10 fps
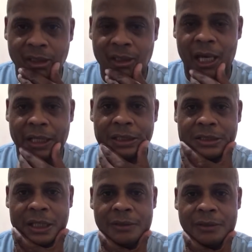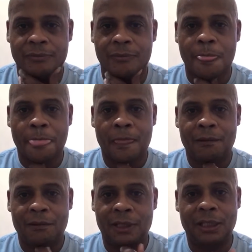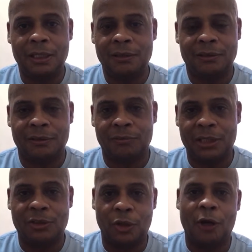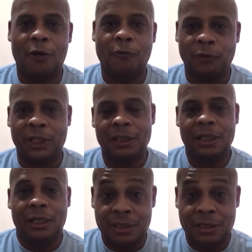John, he said his girlfriend